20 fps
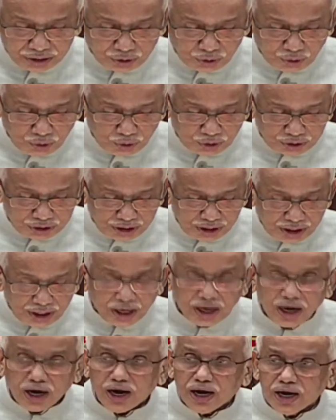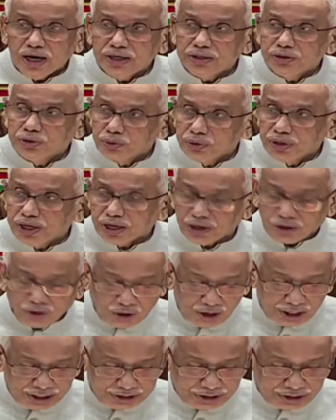schools and junior
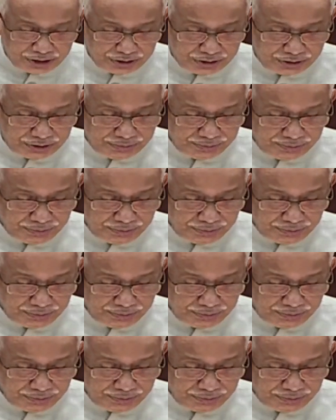colleges.